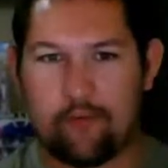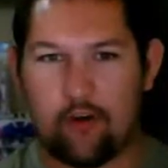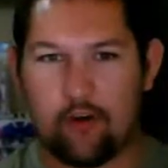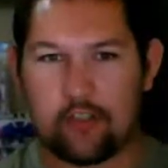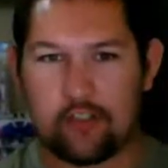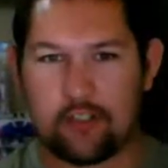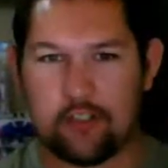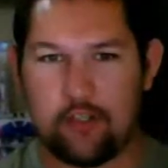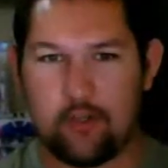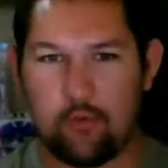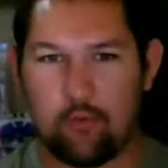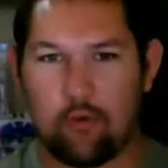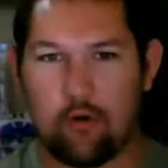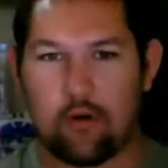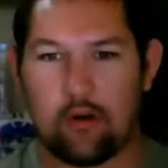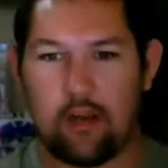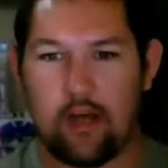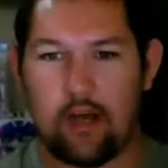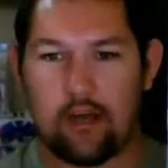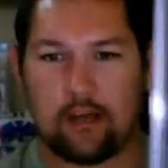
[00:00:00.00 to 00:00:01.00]
first New
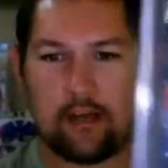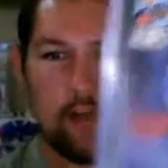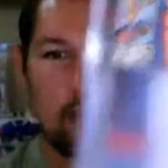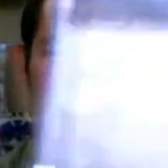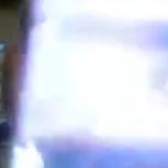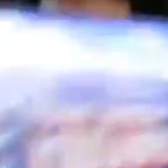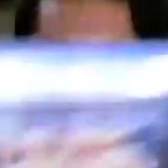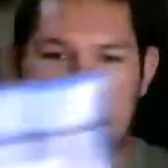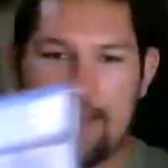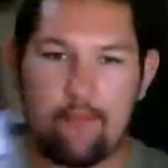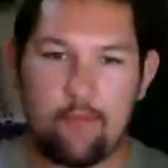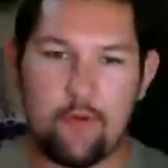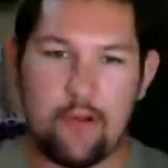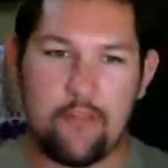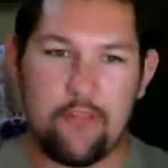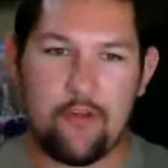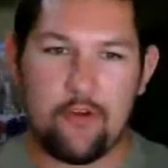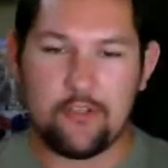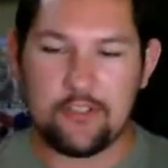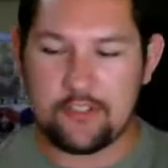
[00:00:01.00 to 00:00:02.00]
Warlock. Giving away
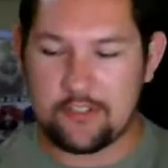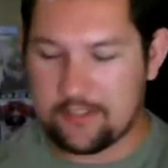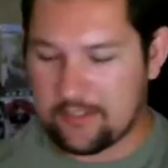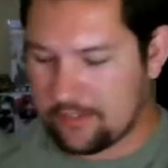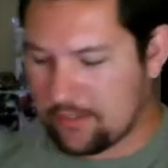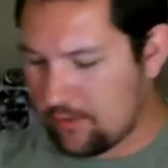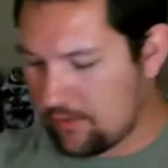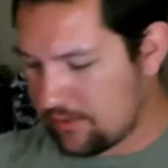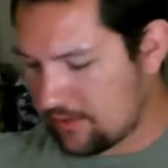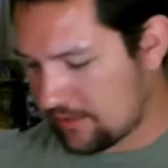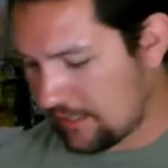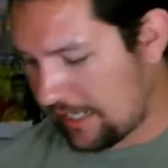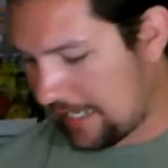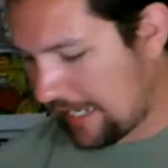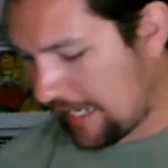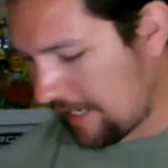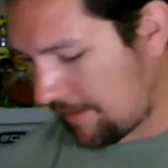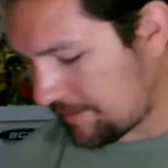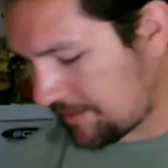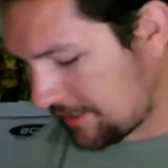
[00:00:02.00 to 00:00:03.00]
those two
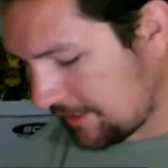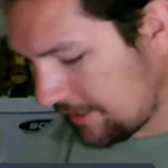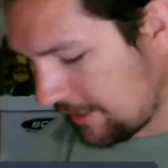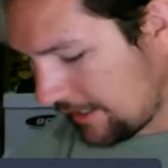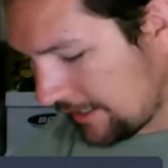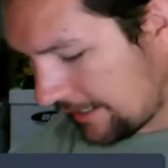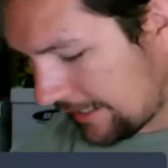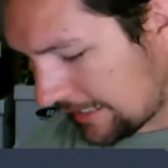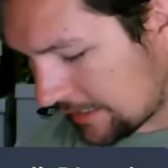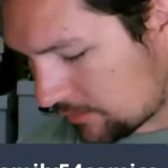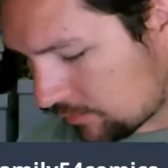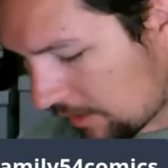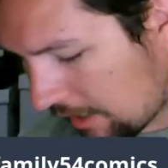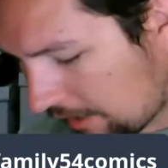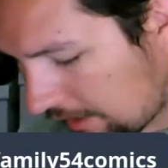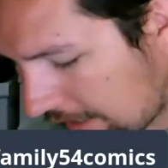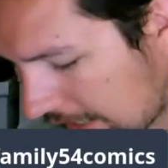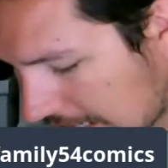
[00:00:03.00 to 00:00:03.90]
slabs, as well